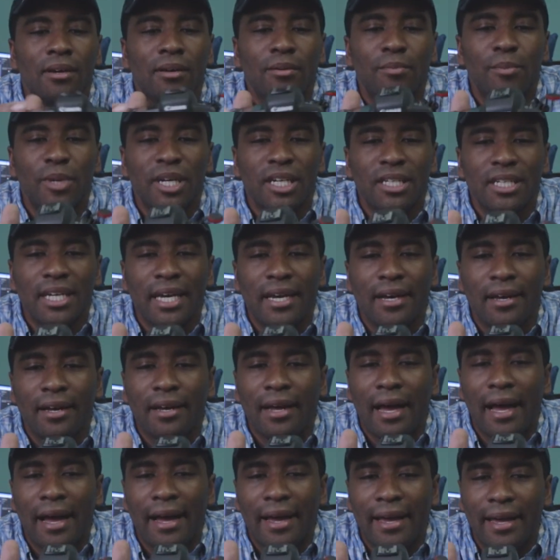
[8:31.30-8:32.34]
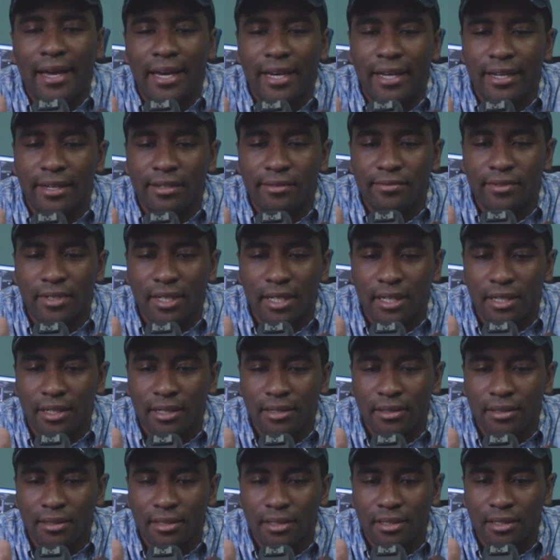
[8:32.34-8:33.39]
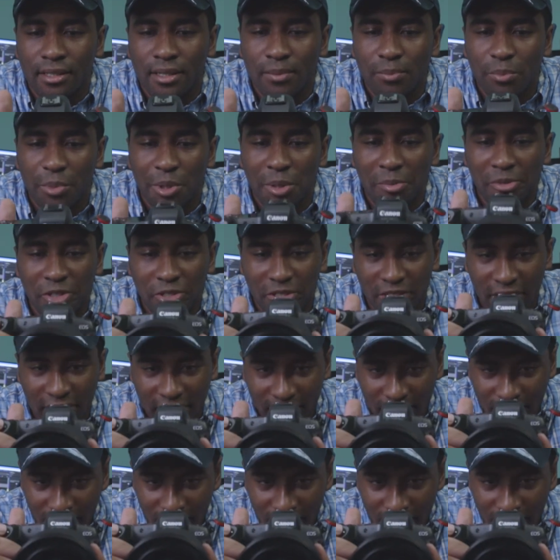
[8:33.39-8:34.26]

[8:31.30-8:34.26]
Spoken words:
But yeah, I have pretty much set it